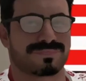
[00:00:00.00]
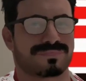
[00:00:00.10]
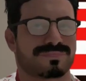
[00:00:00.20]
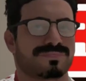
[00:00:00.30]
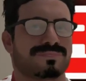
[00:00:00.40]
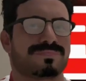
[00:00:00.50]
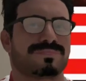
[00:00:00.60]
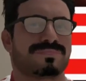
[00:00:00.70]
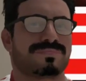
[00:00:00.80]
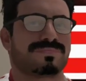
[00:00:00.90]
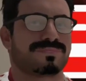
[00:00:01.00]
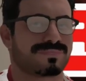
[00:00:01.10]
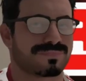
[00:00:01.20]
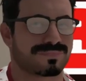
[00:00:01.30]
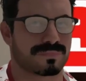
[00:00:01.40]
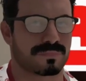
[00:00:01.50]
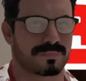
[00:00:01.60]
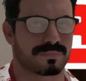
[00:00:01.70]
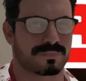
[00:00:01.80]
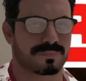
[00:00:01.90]
trying to prey upon my
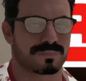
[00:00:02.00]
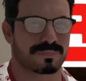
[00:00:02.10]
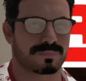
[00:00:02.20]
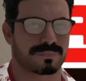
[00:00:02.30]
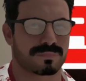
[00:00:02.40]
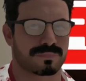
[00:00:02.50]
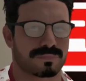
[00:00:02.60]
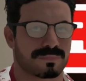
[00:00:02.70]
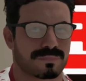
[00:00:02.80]
insecurities.